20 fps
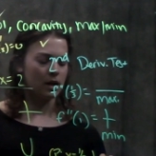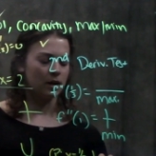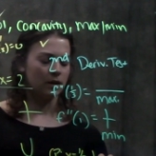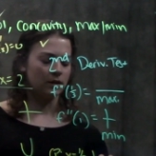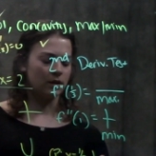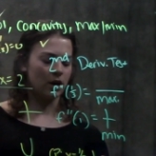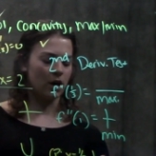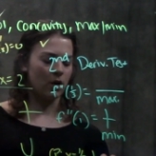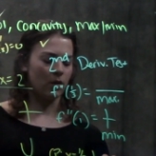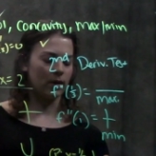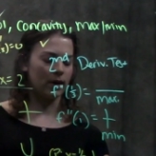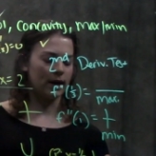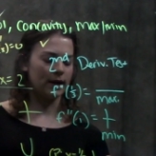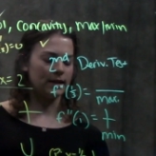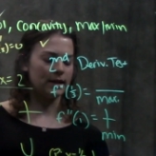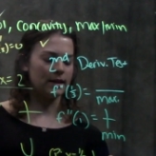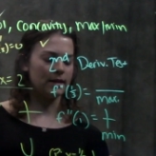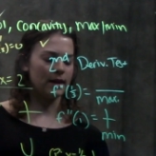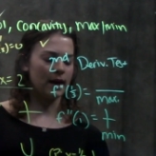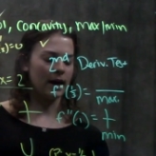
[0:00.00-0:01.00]
So when I
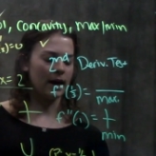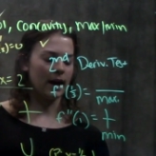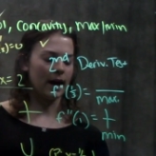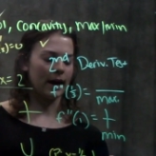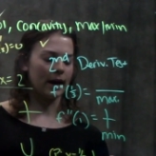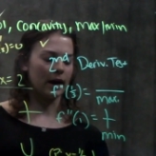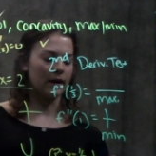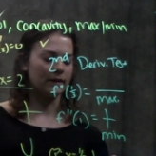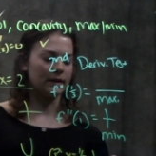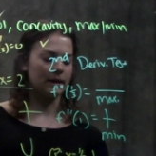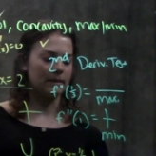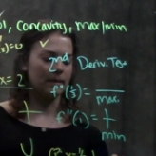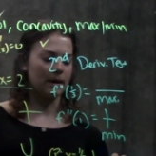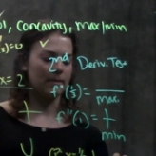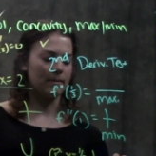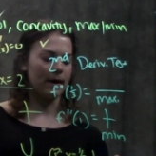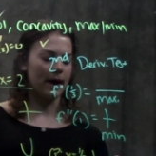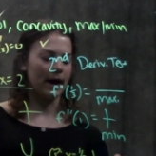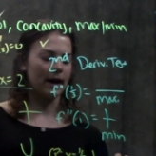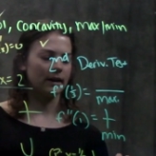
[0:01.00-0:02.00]
did that, I got that my
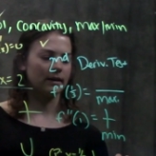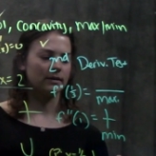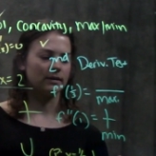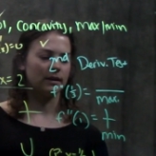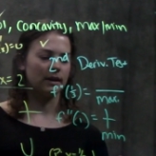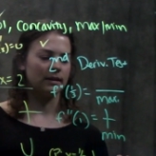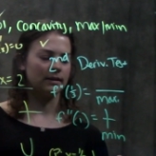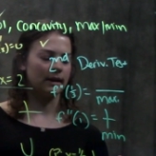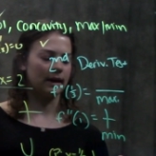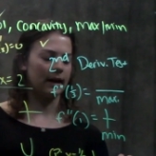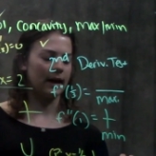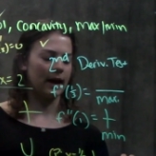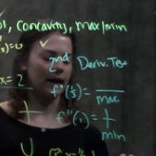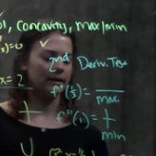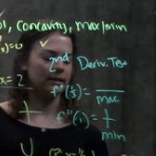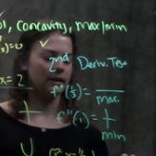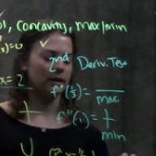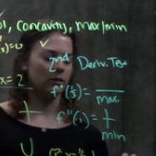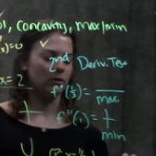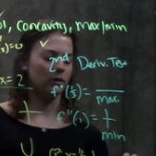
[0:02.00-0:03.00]
max is at
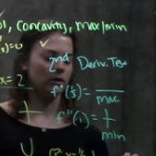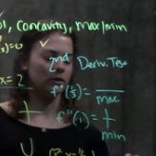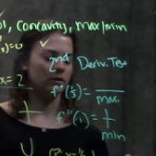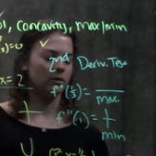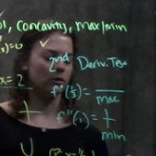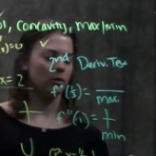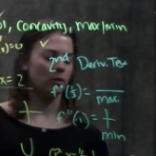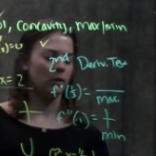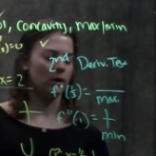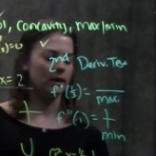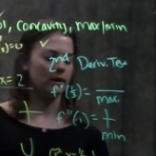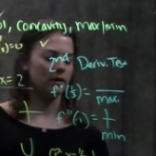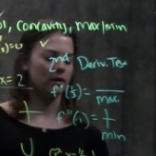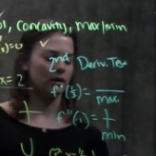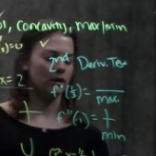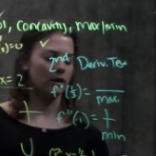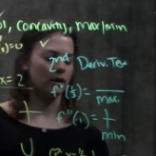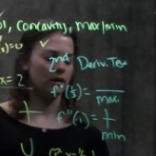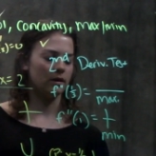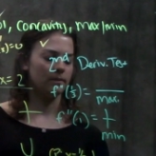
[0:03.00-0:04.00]
x equals 1
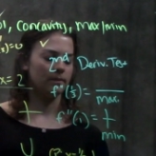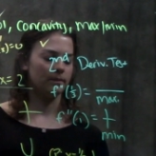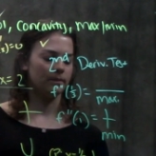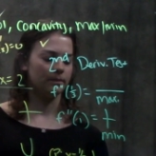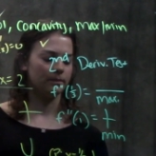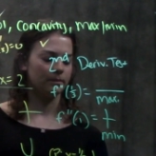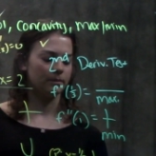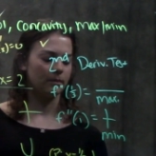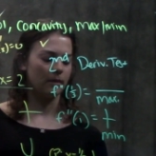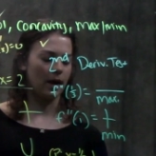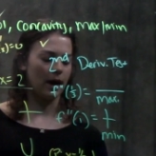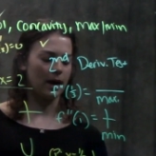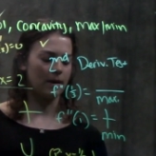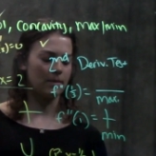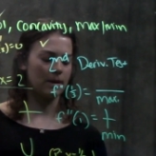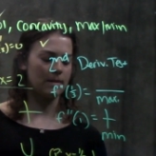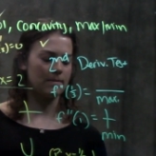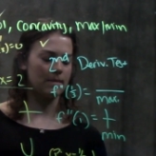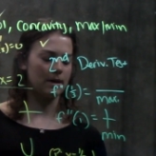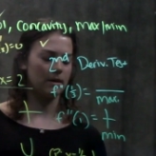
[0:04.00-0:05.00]
third, and
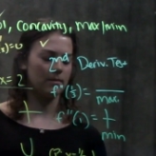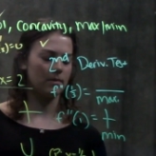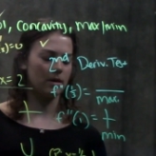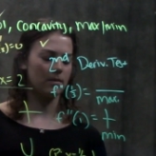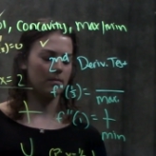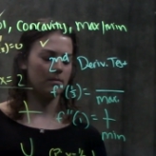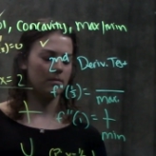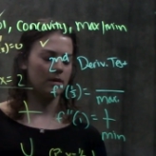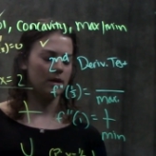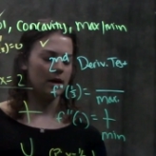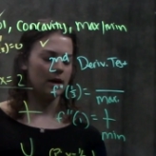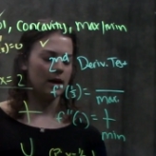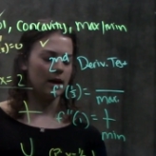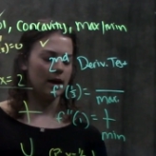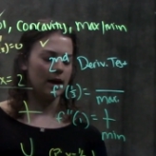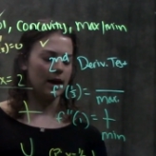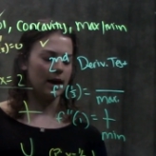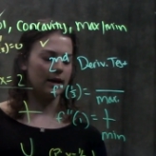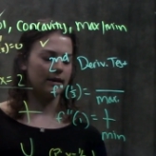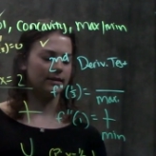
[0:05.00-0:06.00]
my minimum
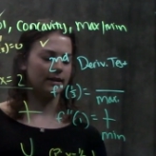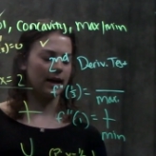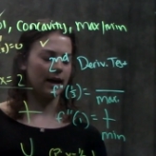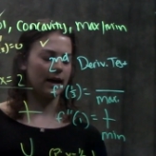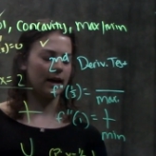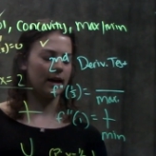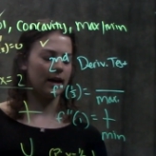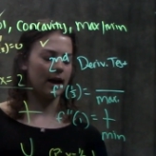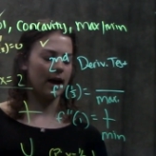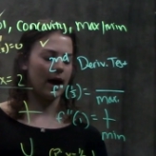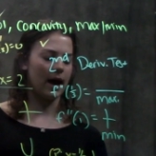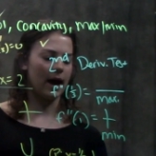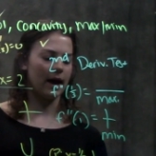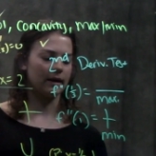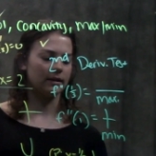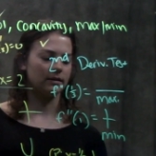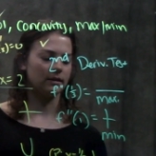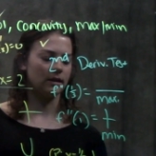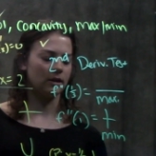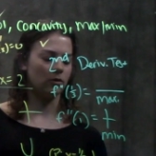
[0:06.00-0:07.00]
is at
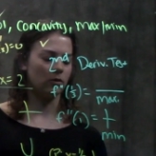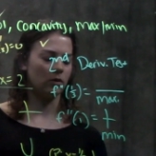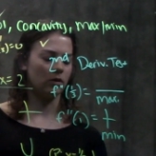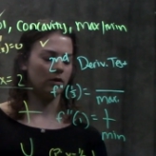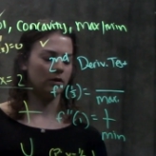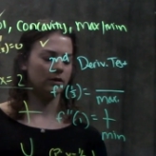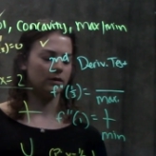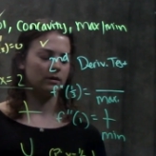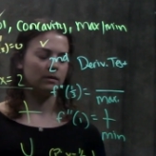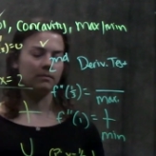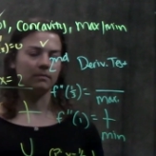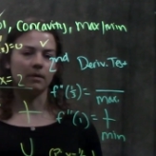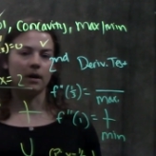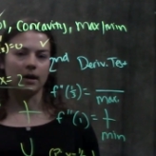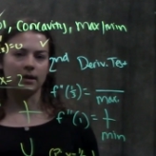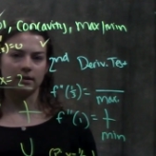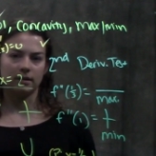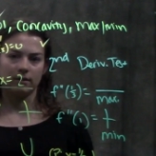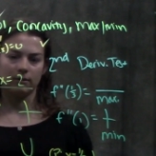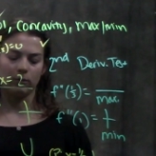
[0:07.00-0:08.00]
x equals
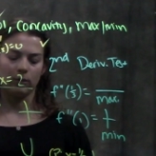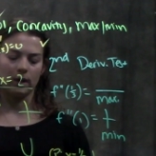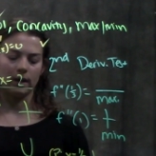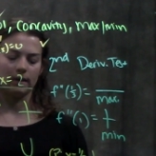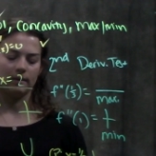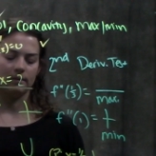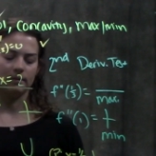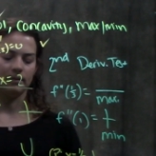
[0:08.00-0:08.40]
positive 1.